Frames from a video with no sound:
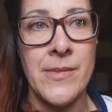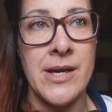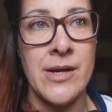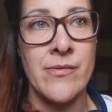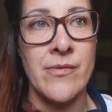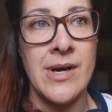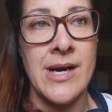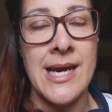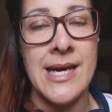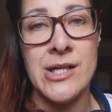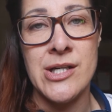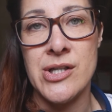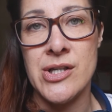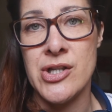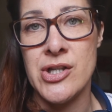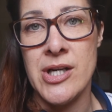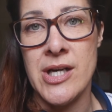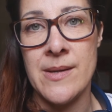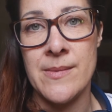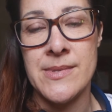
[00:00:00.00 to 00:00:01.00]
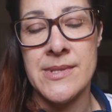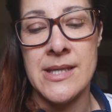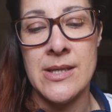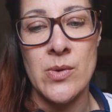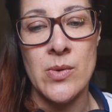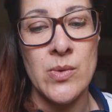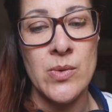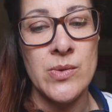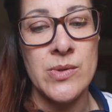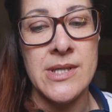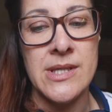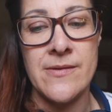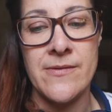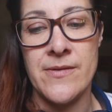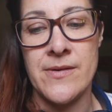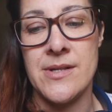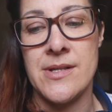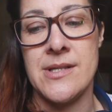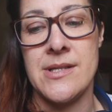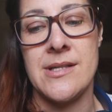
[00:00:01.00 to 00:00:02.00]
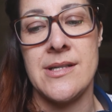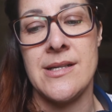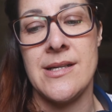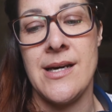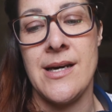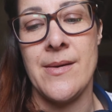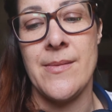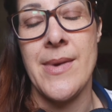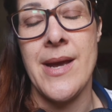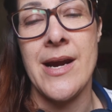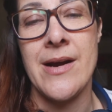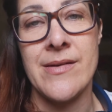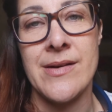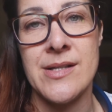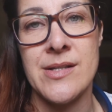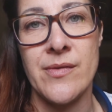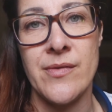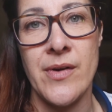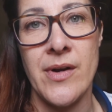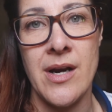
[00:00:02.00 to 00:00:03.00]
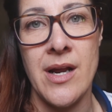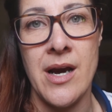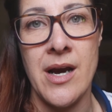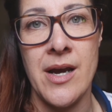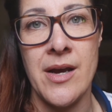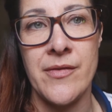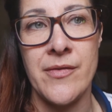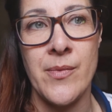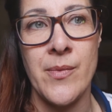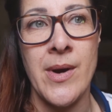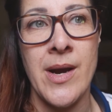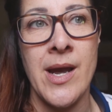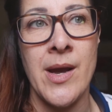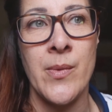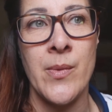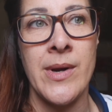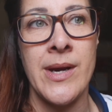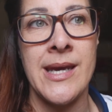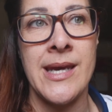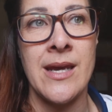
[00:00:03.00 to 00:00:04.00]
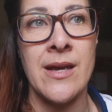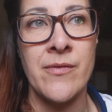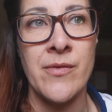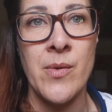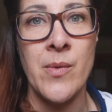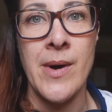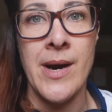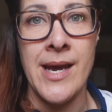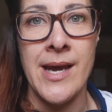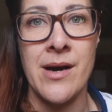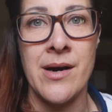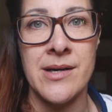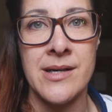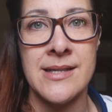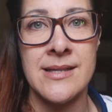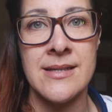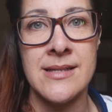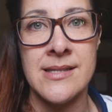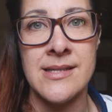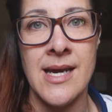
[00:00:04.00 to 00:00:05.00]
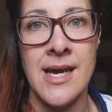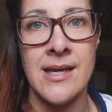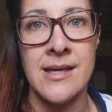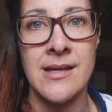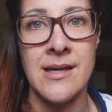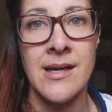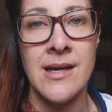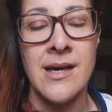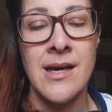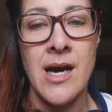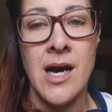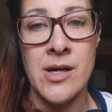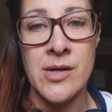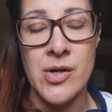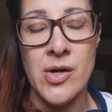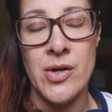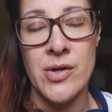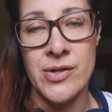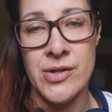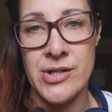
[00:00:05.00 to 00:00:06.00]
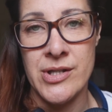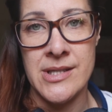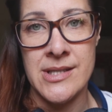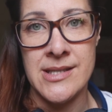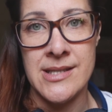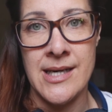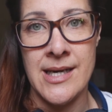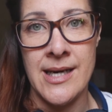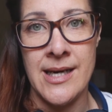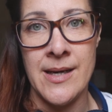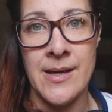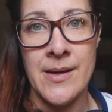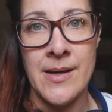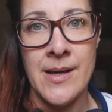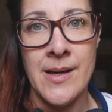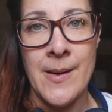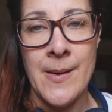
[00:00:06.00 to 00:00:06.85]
in relationships, in all different areas of our life, where we give away our consent unconsciously,